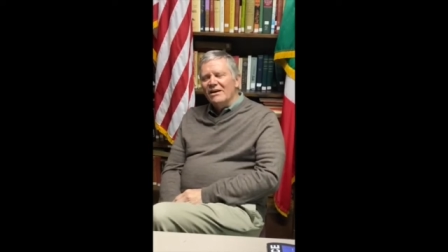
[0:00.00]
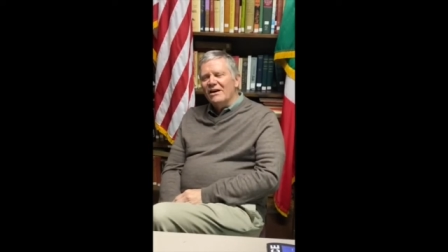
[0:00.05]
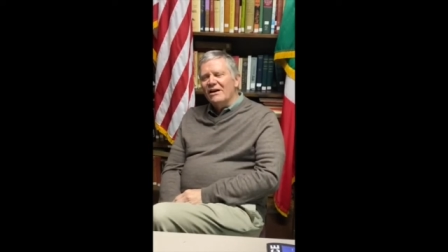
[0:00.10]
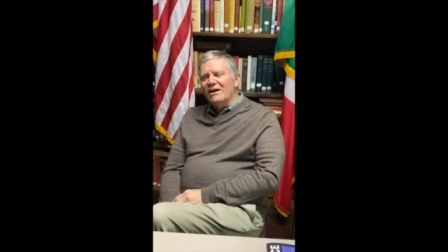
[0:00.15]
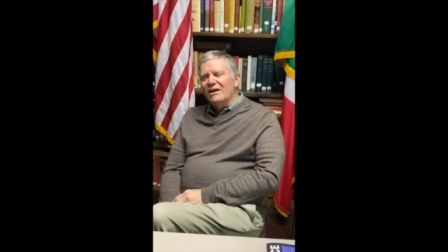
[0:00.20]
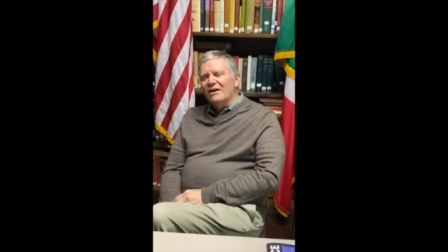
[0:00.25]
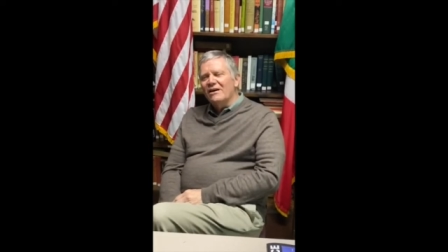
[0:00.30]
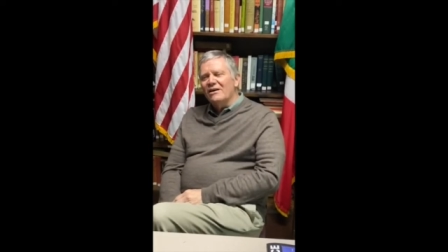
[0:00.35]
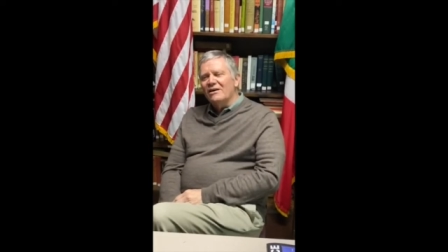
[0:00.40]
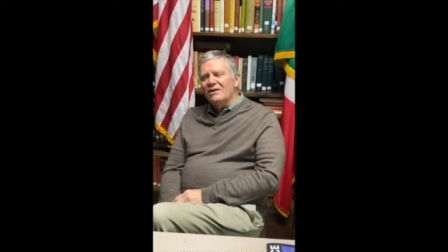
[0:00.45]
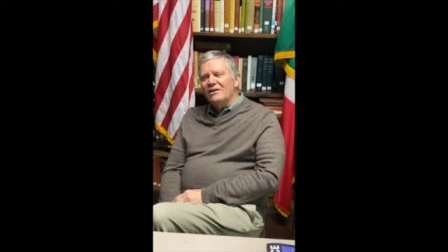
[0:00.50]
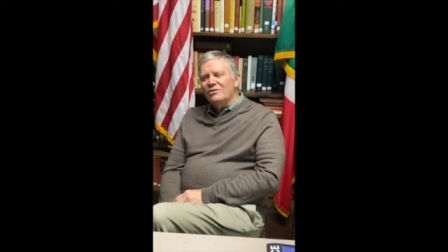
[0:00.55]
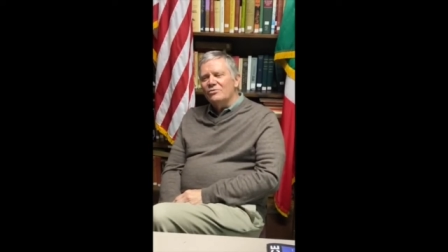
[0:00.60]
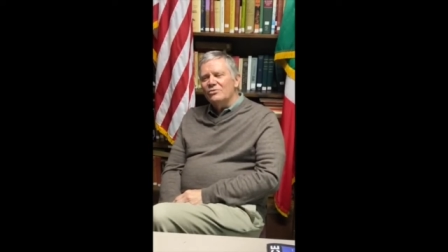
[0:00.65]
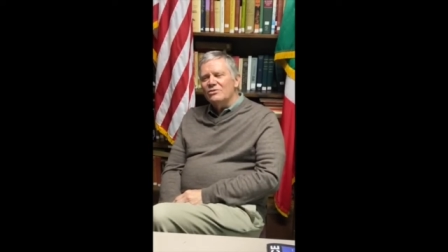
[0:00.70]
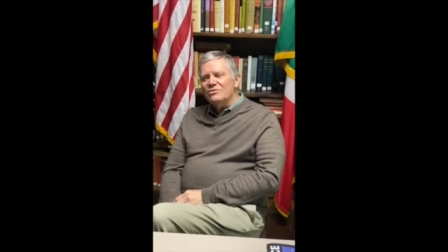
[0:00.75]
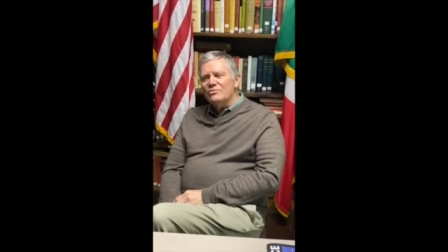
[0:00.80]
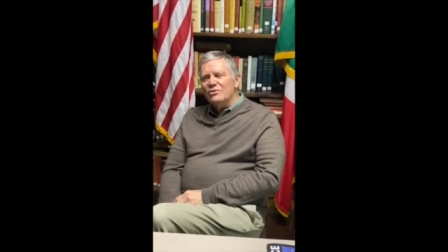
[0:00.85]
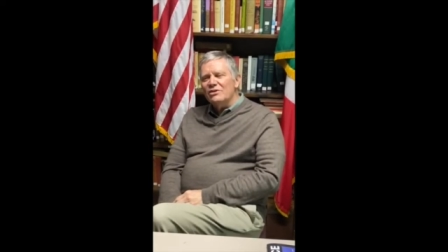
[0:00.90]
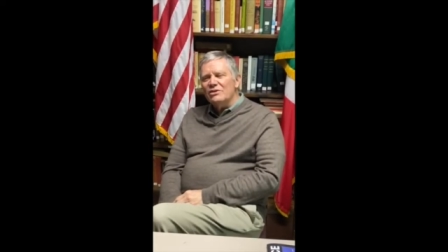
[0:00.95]
and it
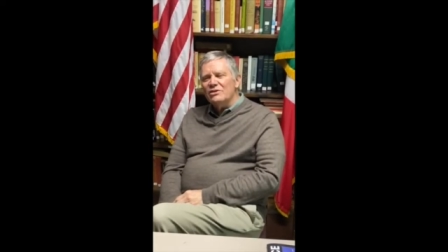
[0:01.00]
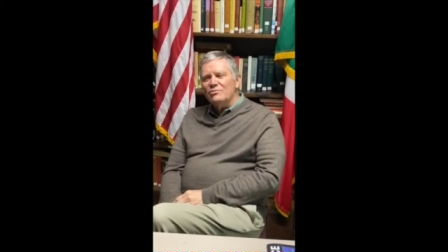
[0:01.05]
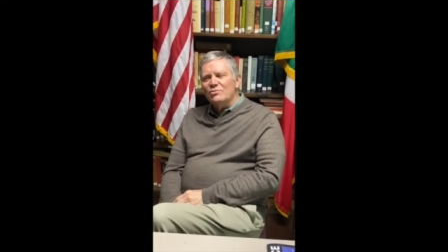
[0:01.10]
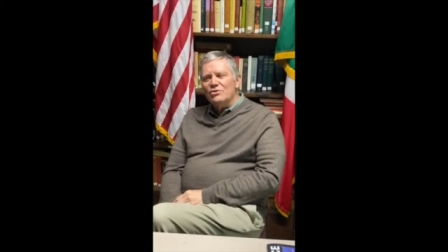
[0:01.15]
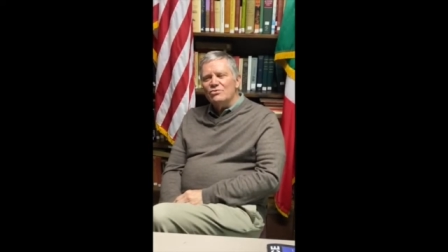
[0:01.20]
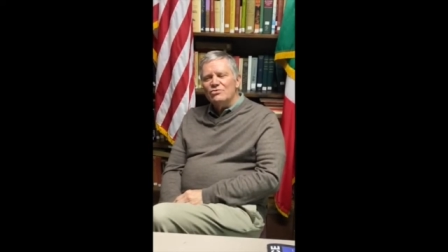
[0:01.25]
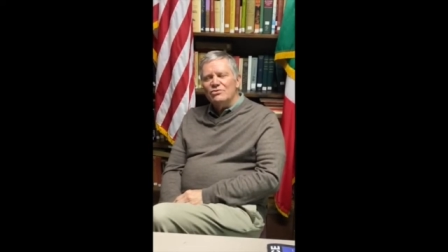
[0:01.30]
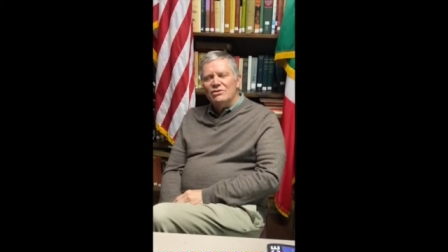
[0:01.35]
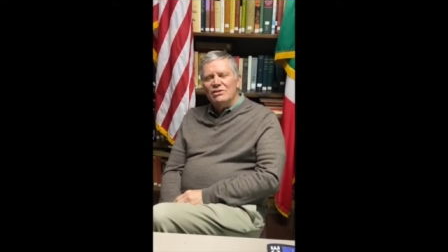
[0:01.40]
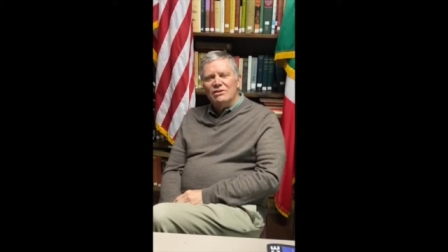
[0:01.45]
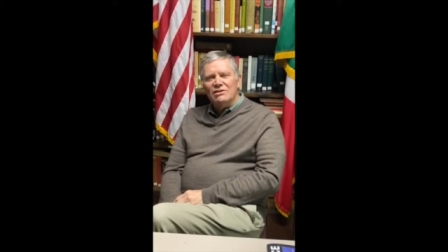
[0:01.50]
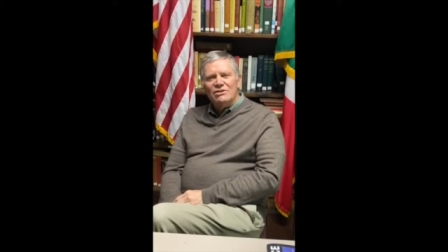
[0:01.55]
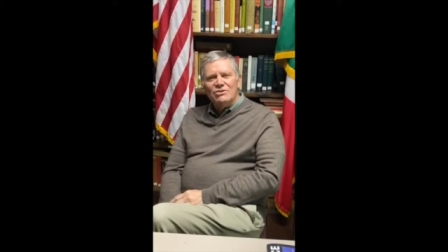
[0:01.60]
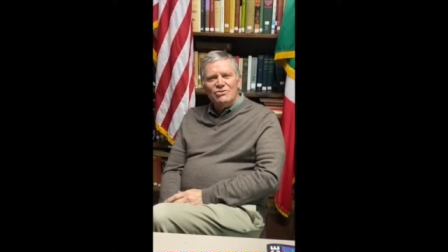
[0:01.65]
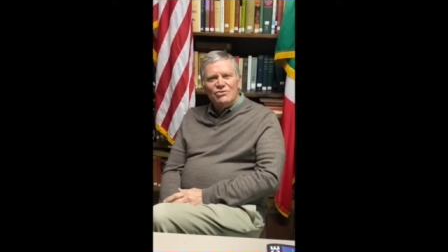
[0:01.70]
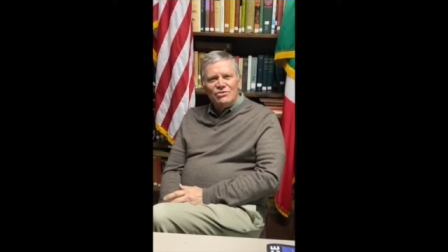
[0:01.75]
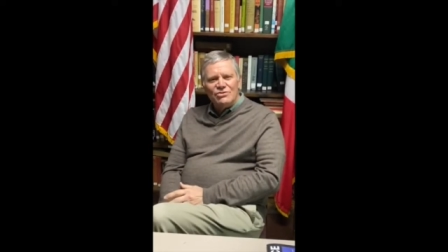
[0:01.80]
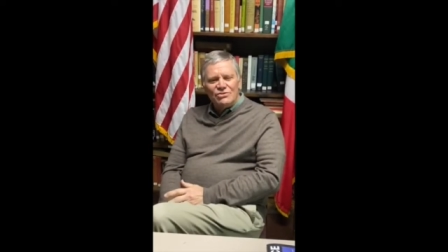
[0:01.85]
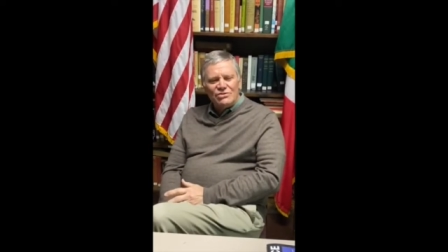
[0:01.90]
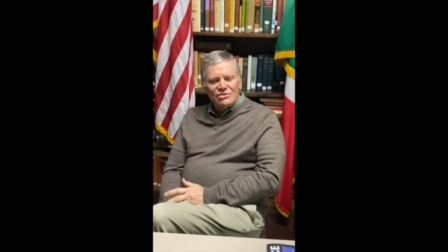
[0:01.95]
was one of the most
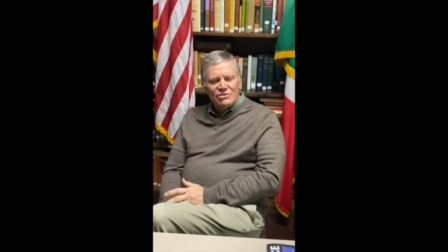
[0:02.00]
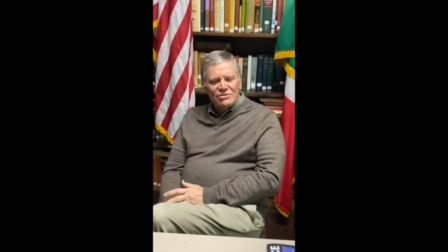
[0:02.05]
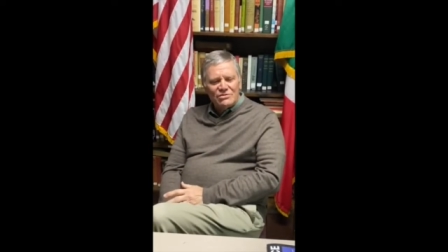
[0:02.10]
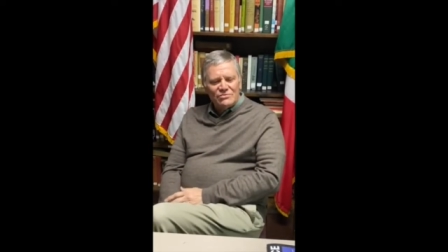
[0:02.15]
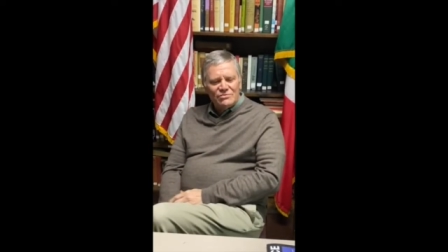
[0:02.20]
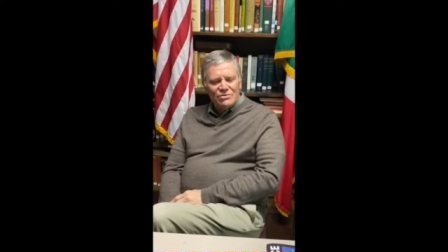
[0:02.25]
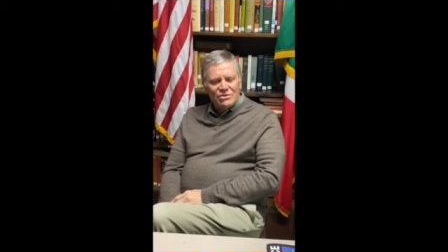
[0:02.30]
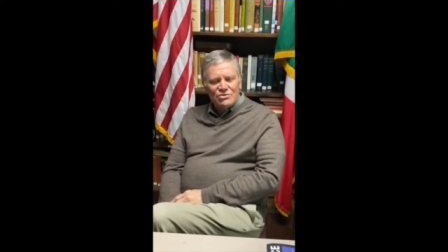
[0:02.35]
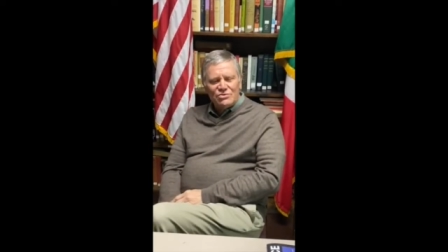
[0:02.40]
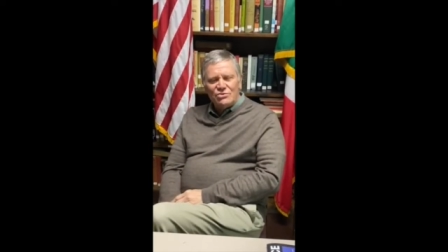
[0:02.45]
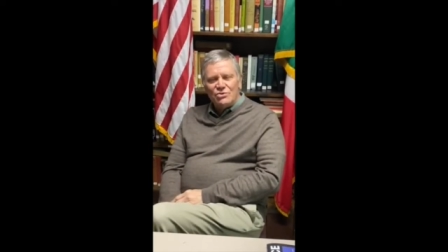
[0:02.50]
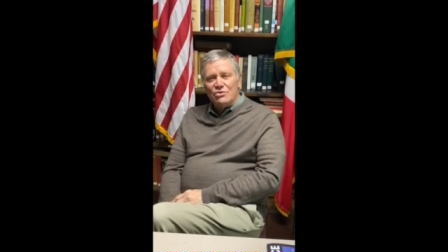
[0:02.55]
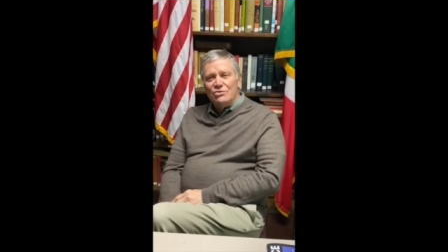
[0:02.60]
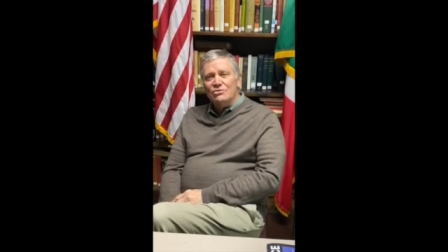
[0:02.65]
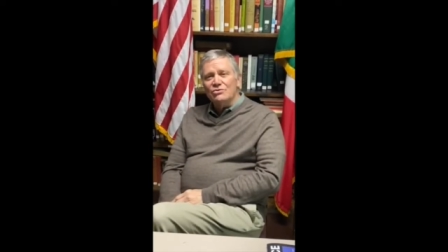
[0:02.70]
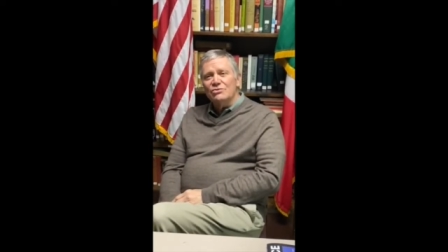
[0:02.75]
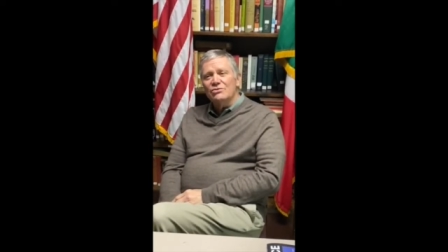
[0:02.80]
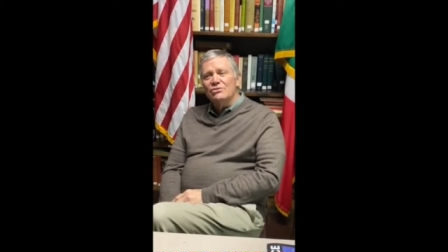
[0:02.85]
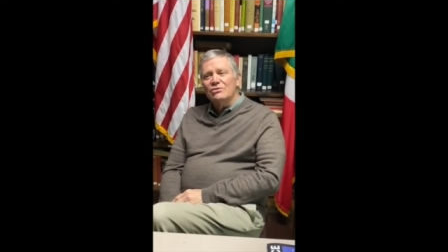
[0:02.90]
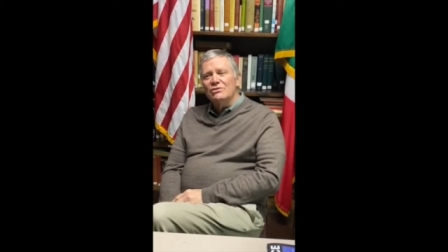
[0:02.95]
delicious
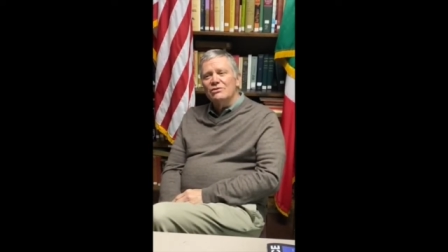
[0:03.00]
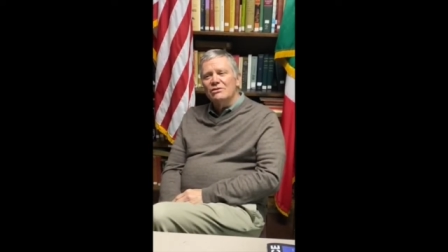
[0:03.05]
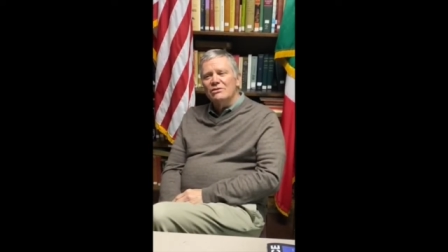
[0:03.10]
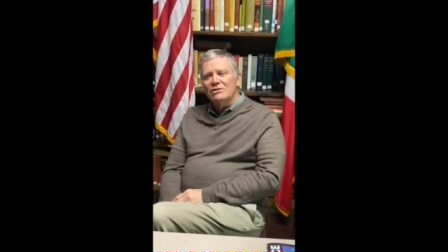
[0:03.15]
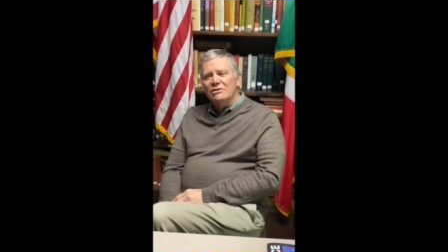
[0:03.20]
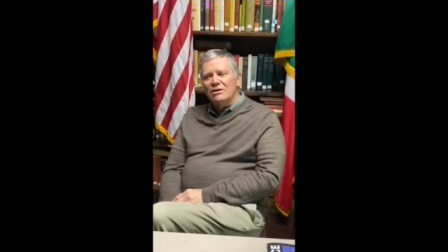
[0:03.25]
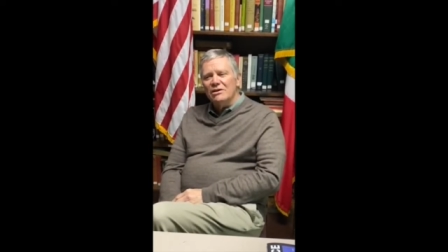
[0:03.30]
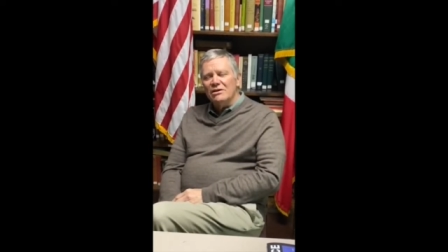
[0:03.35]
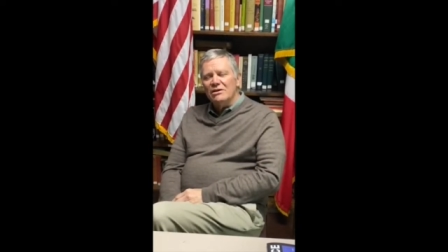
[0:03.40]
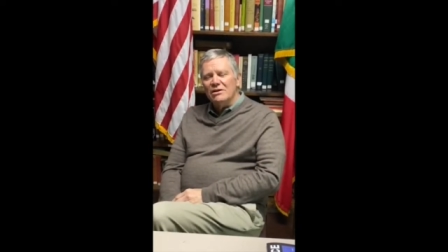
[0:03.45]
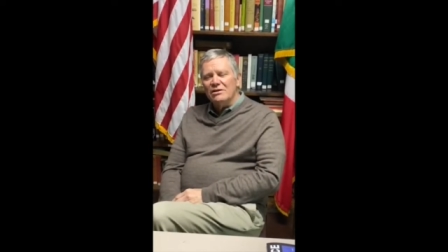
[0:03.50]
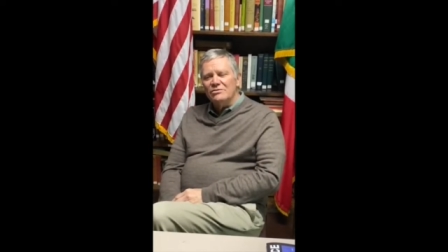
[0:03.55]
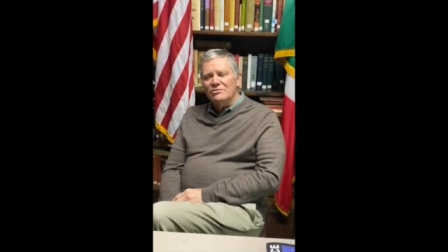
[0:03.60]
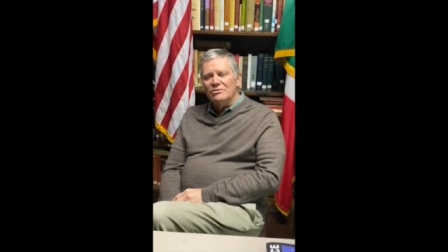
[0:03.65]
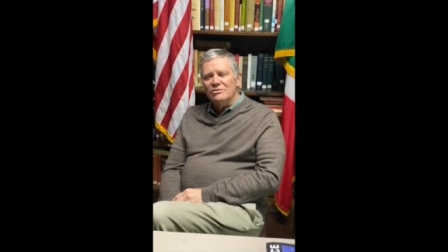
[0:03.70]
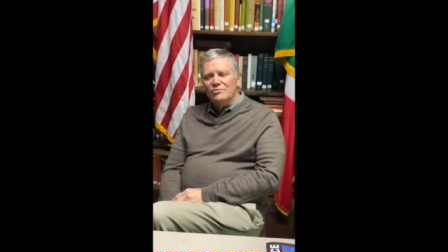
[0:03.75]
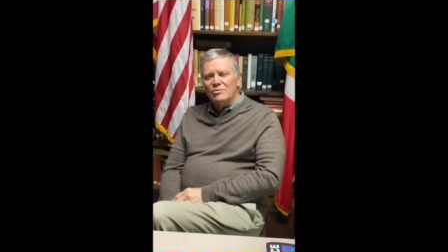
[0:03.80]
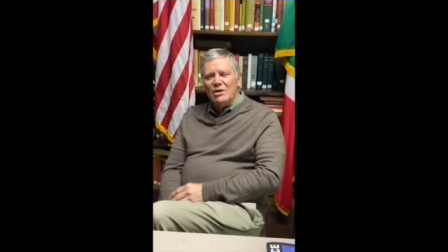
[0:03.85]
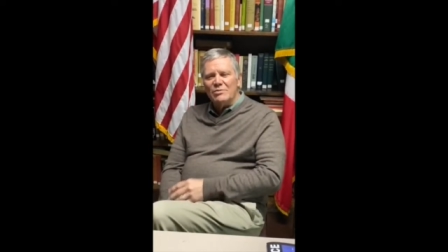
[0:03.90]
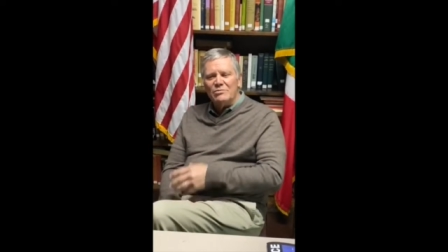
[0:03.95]
desserts, and
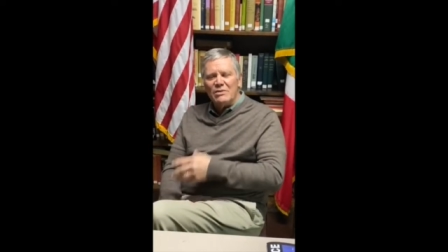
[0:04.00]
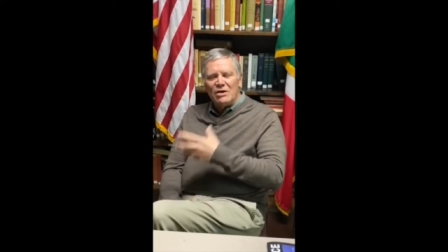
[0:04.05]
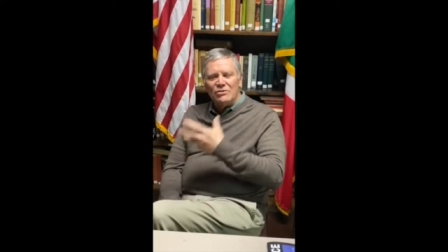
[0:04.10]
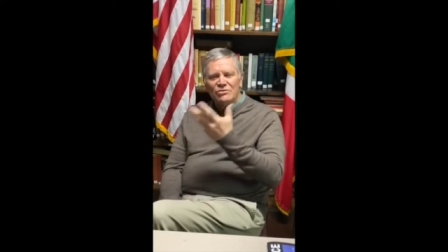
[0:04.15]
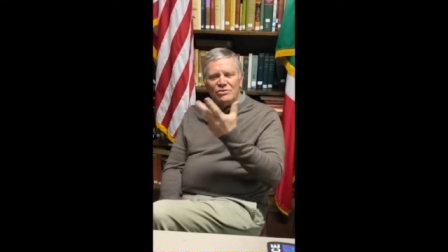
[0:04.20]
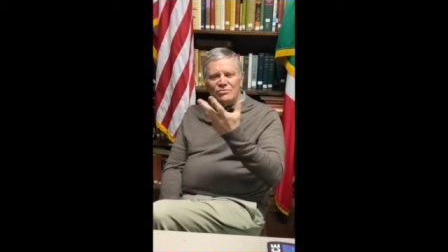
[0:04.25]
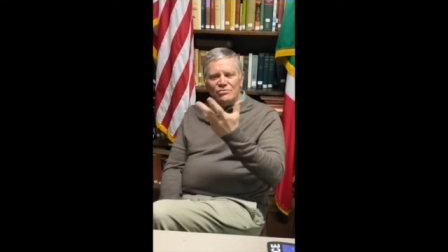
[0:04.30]
my mouth